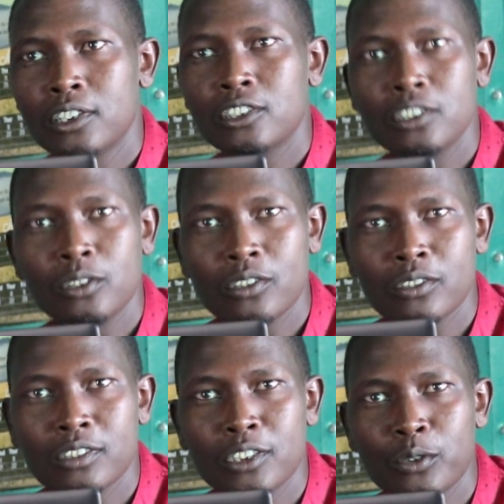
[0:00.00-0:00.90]
She
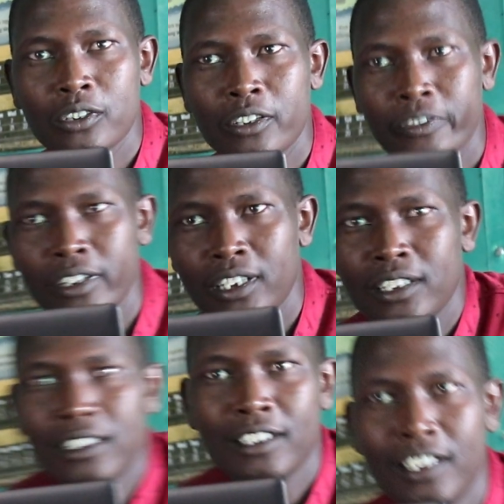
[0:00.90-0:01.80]
knows
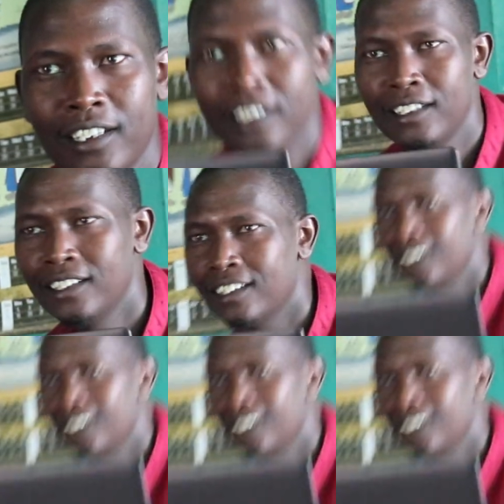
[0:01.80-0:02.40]
everything.